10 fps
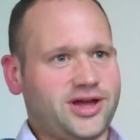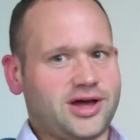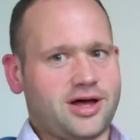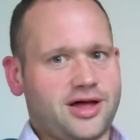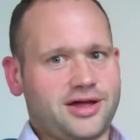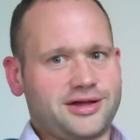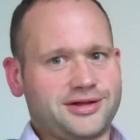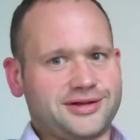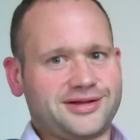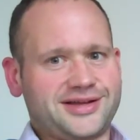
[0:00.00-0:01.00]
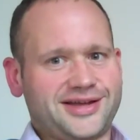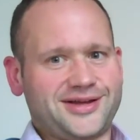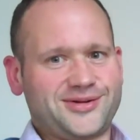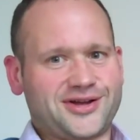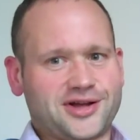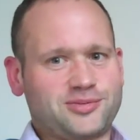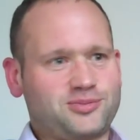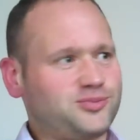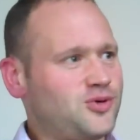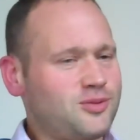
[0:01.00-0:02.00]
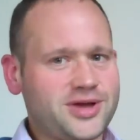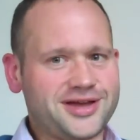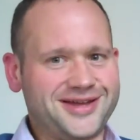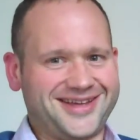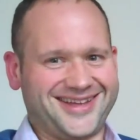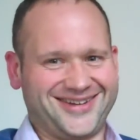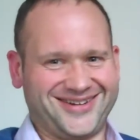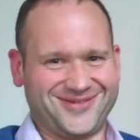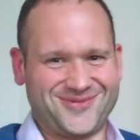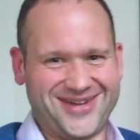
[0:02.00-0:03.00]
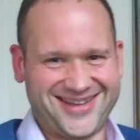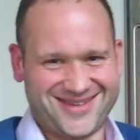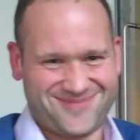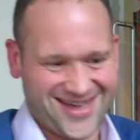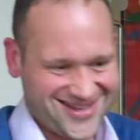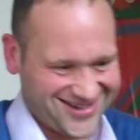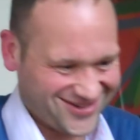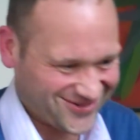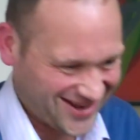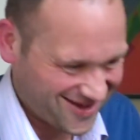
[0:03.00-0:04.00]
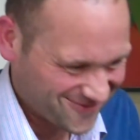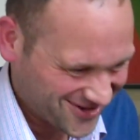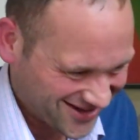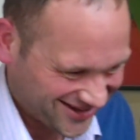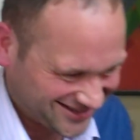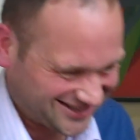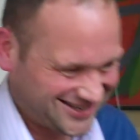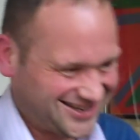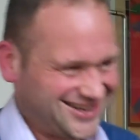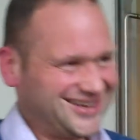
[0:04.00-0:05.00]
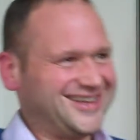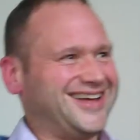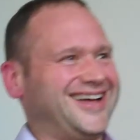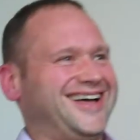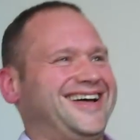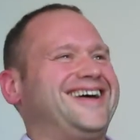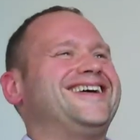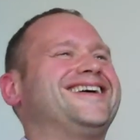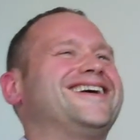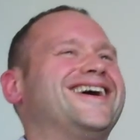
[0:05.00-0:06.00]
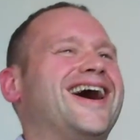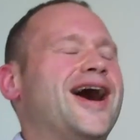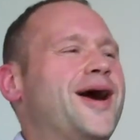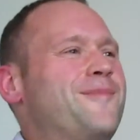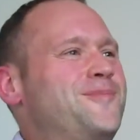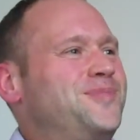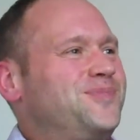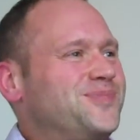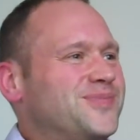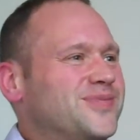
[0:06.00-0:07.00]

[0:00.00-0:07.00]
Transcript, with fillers: We are... What are we? Are we independent or networked? um,